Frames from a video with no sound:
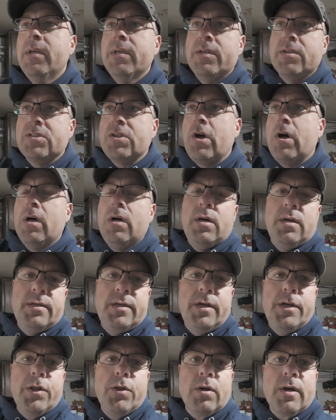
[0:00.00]
you saw
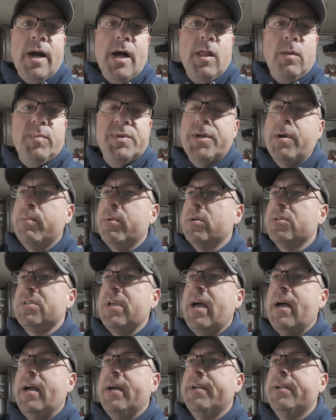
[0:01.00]
another column of numbers
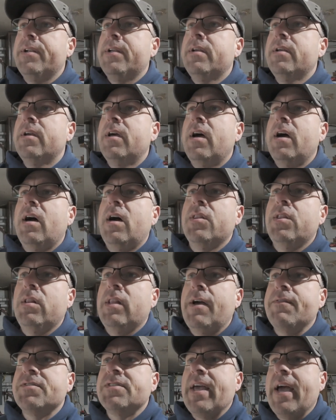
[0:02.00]
on the
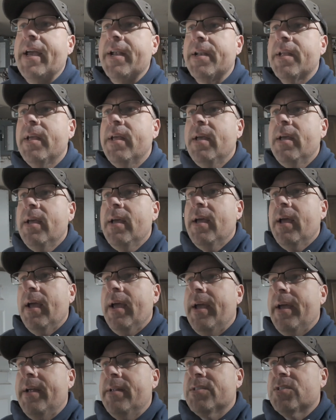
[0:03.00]
left side.
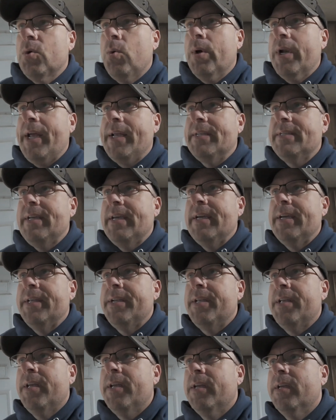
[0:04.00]
And so what I
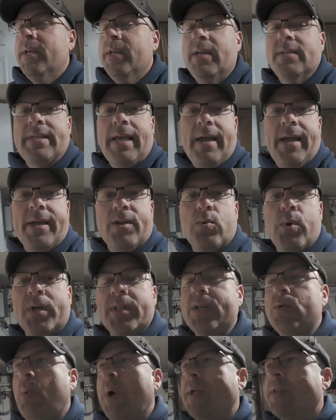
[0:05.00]
did is I
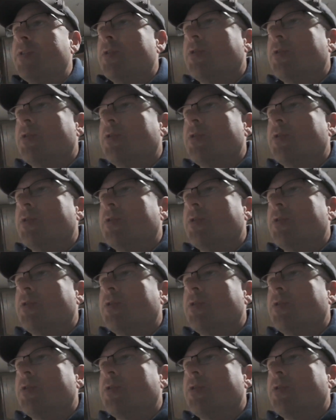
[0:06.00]
quickly went